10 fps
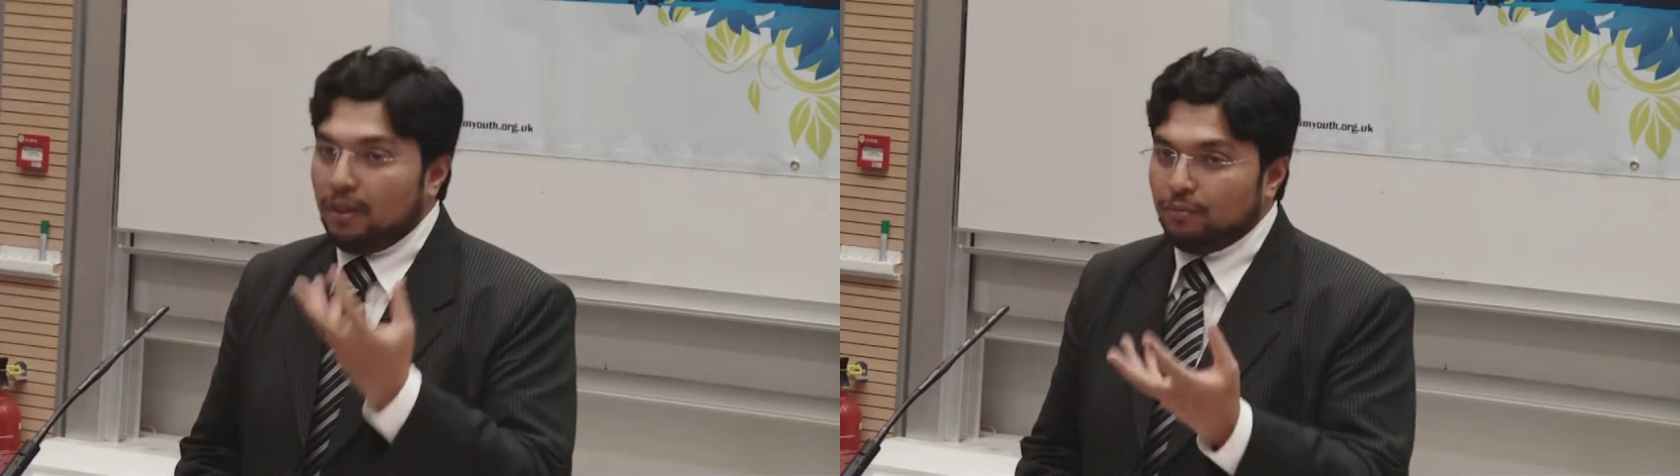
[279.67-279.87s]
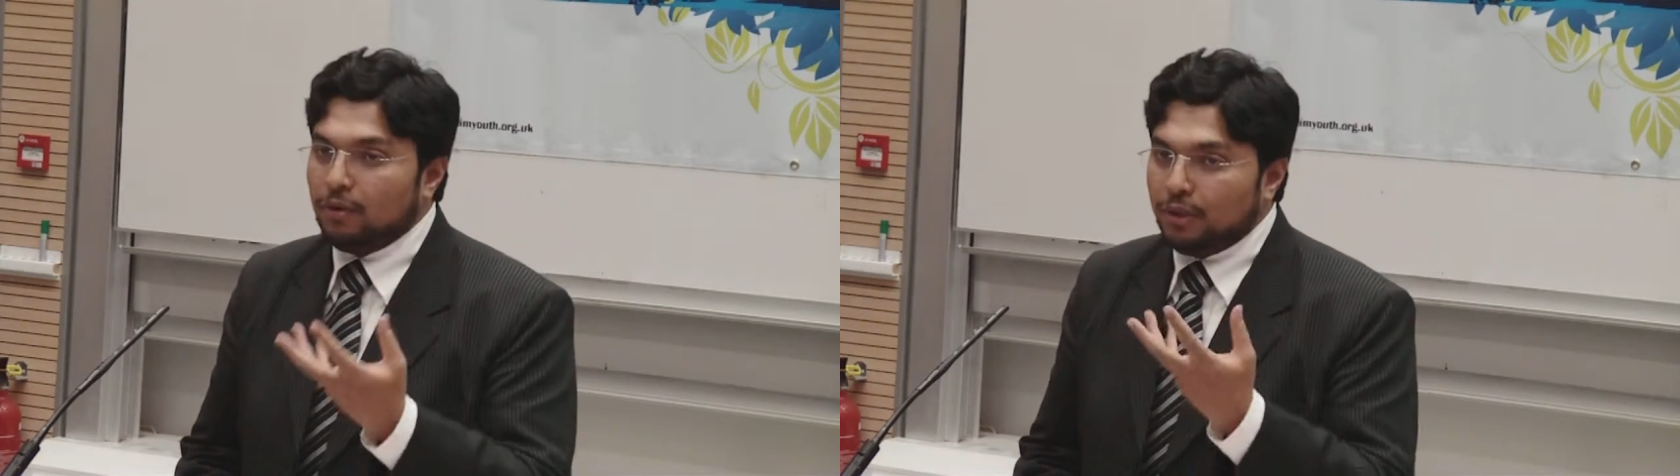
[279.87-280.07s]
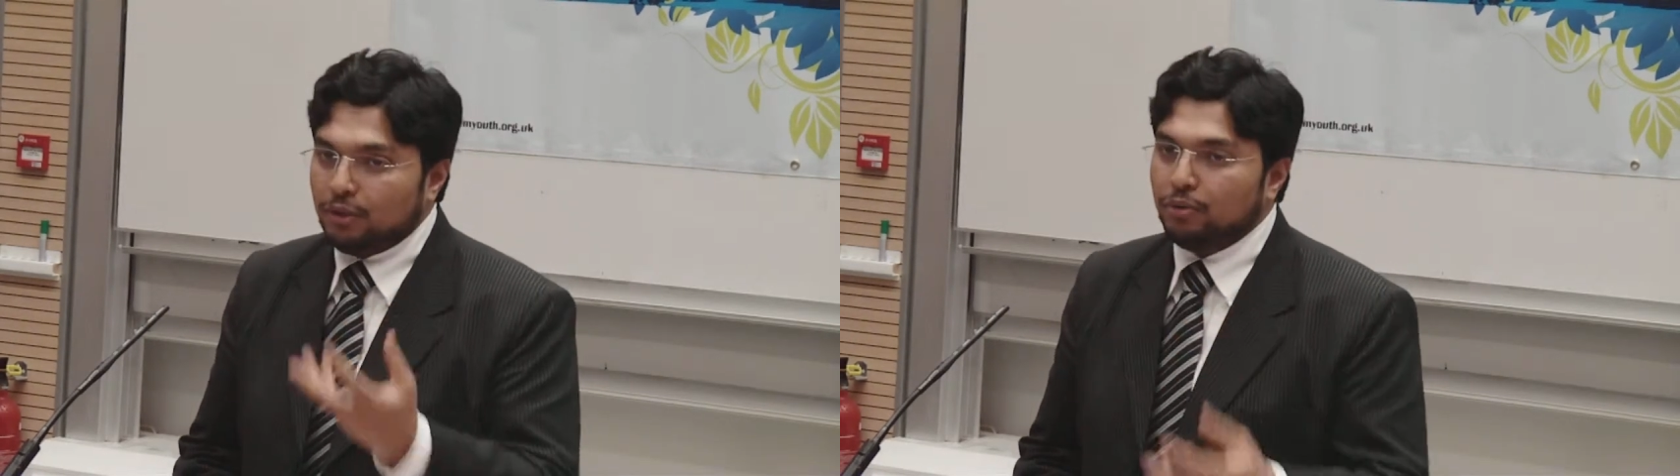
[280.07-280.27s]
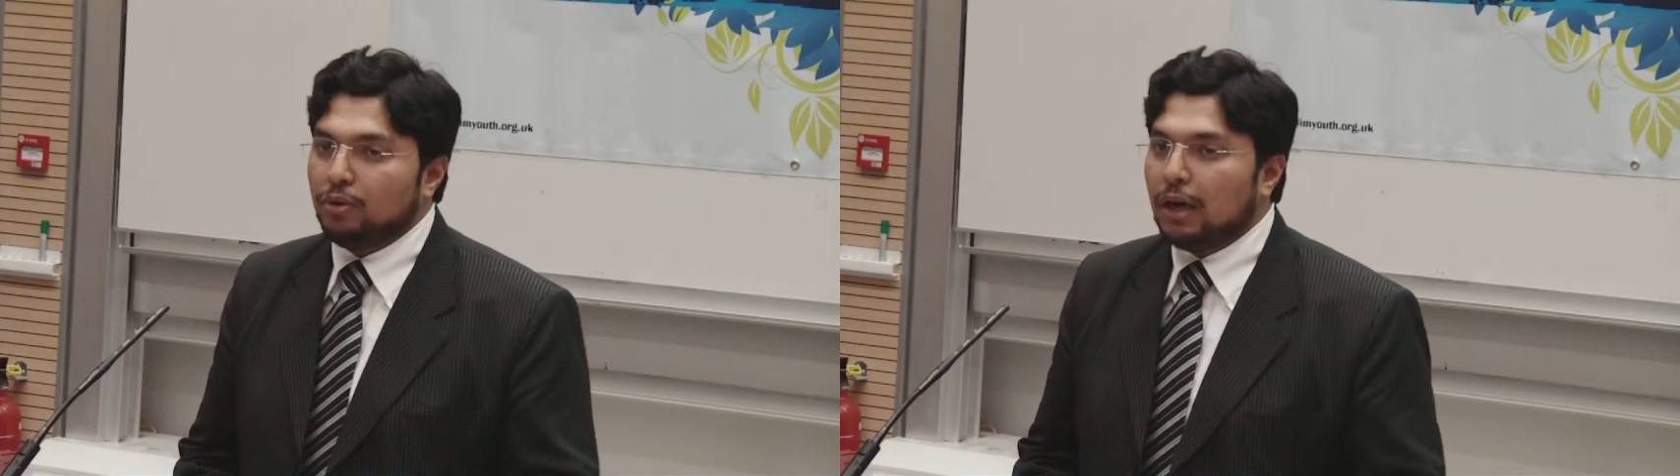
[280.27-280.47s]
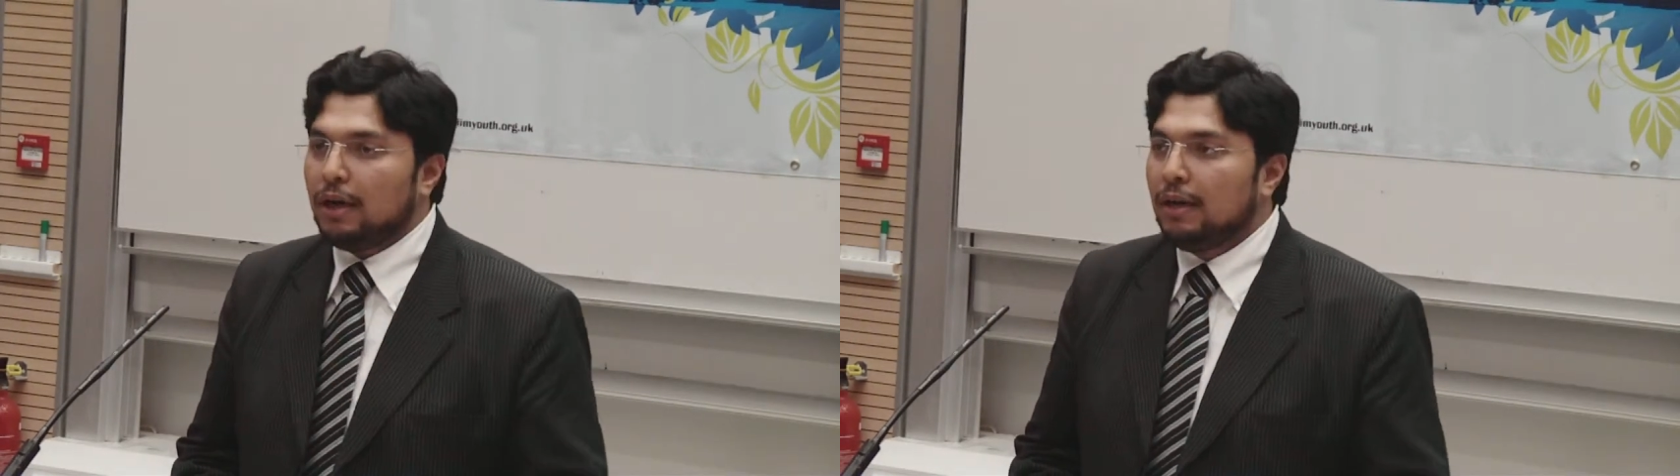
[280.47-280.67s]
The word
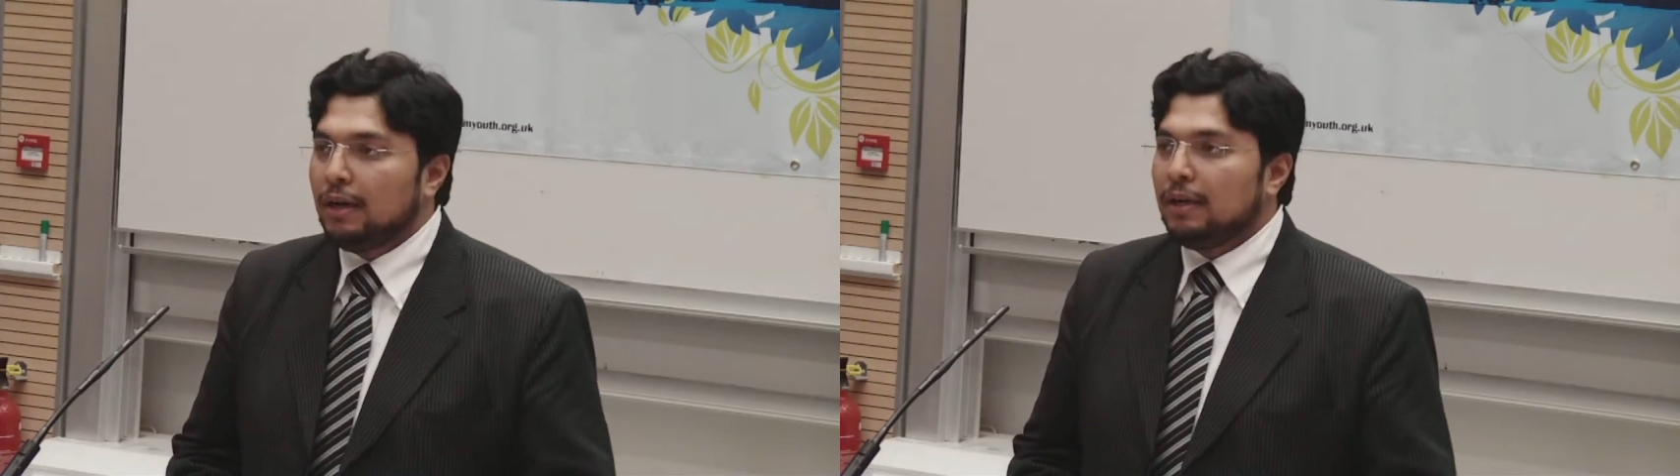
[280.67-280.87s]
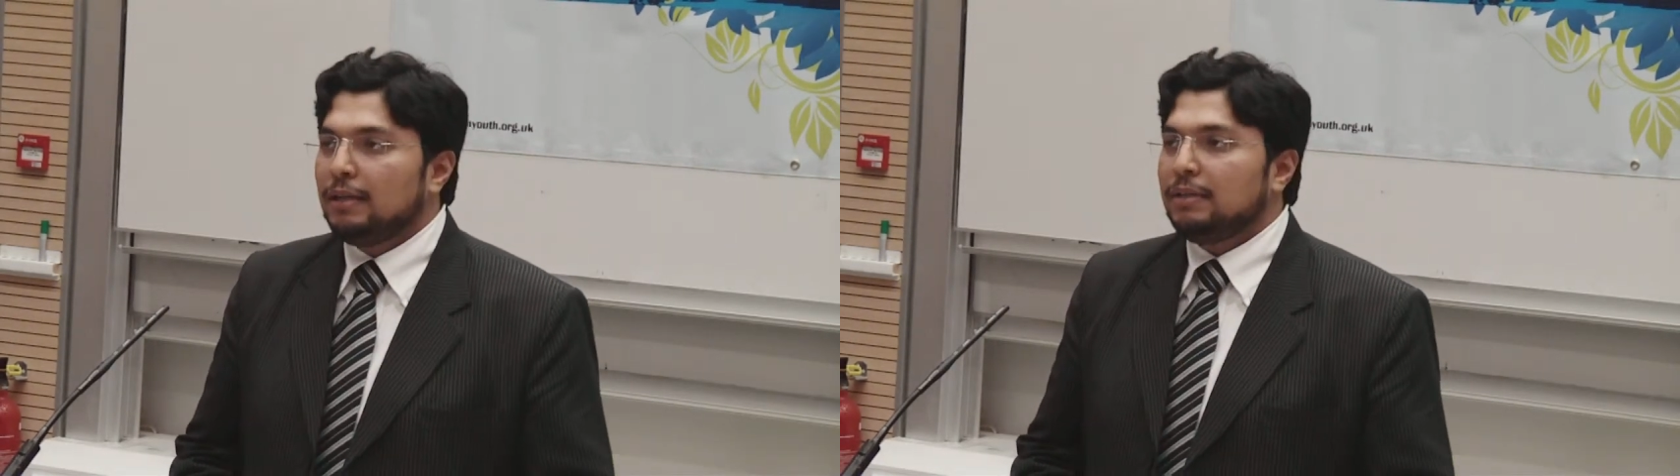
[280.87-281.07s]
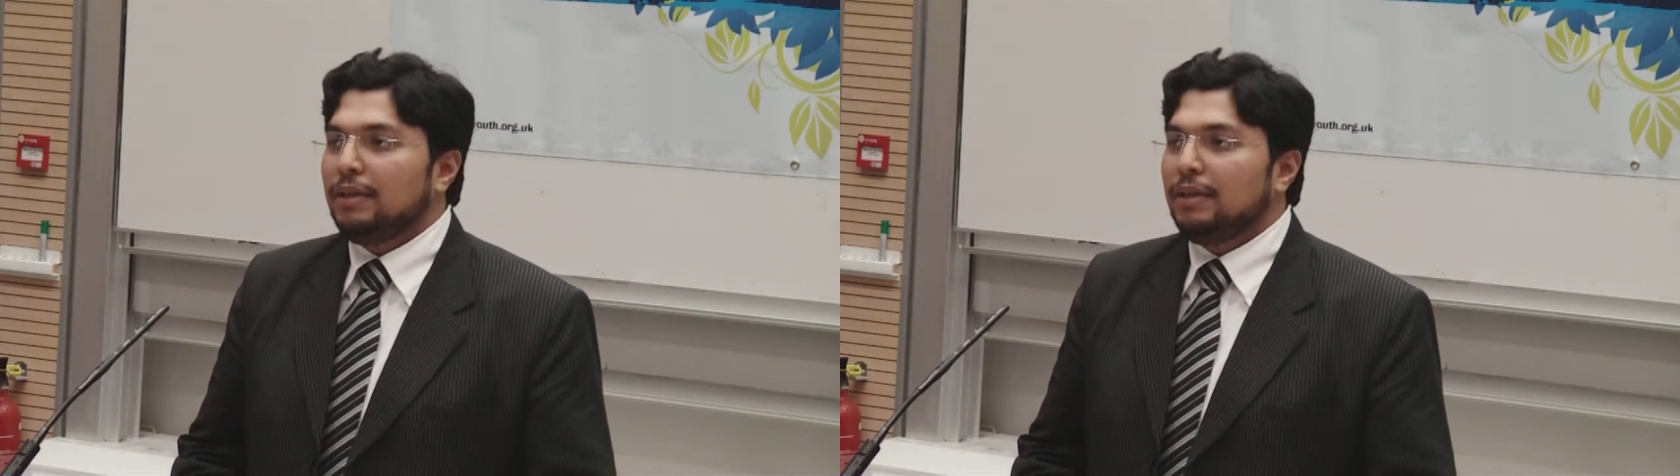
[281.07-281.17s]
shura is